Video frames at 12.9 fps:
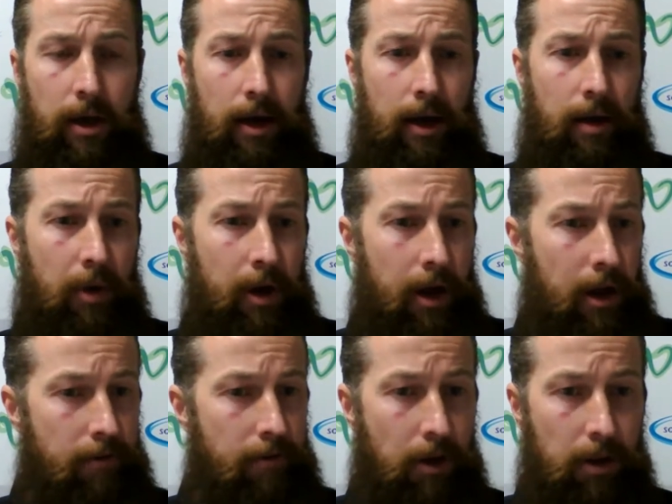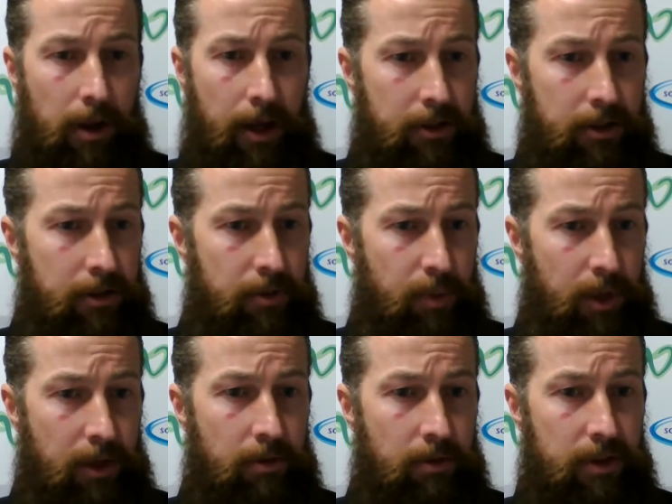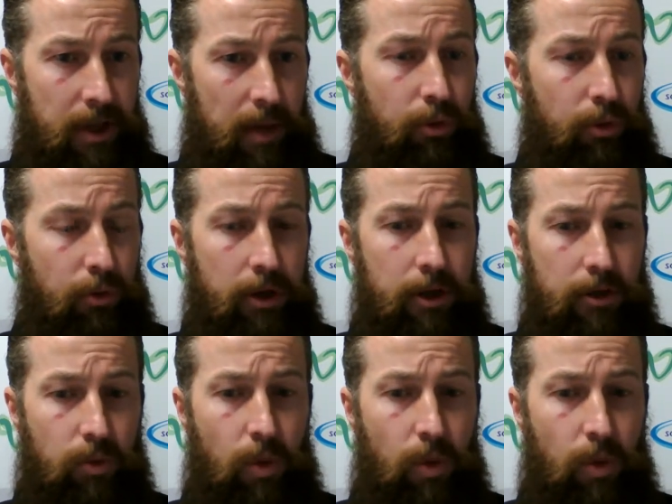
and AFL-X has been sampled as